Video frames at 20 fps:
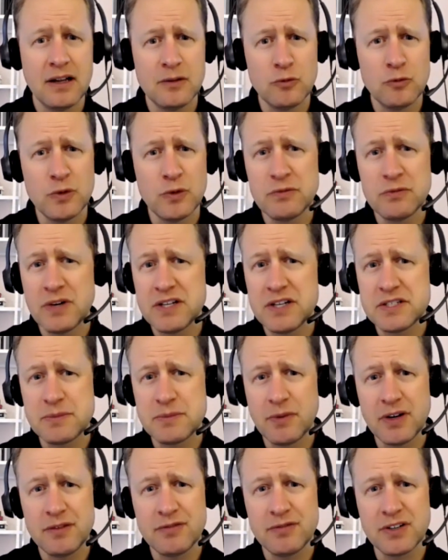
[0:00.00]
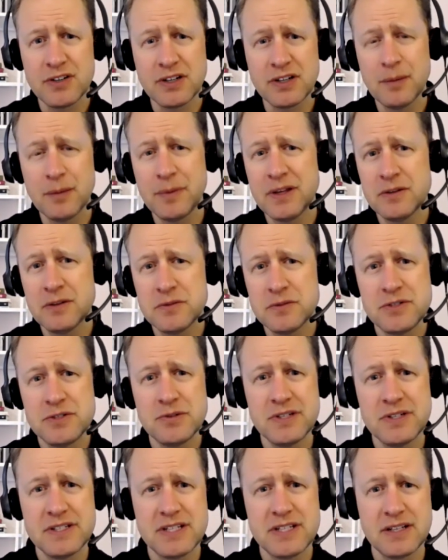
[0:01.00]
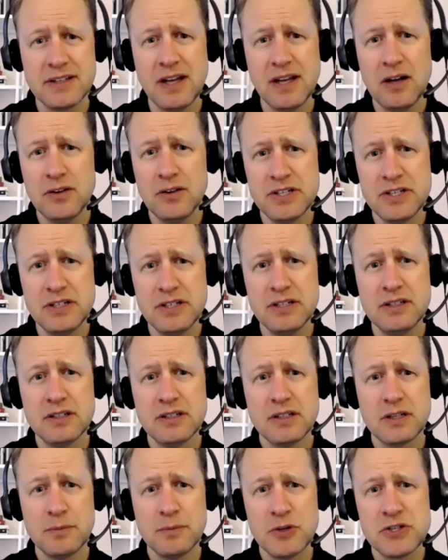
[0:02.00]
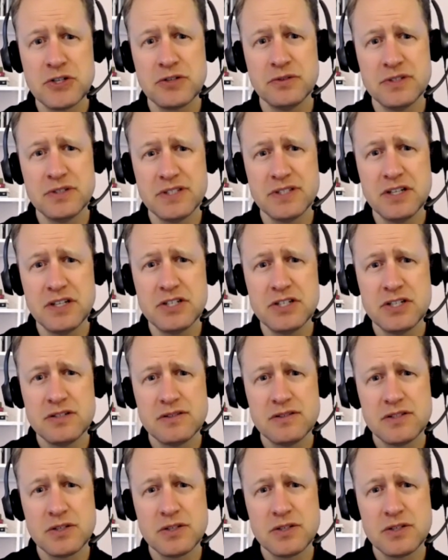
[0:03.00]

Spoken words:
we raised money for a company that was doing technology commercialization.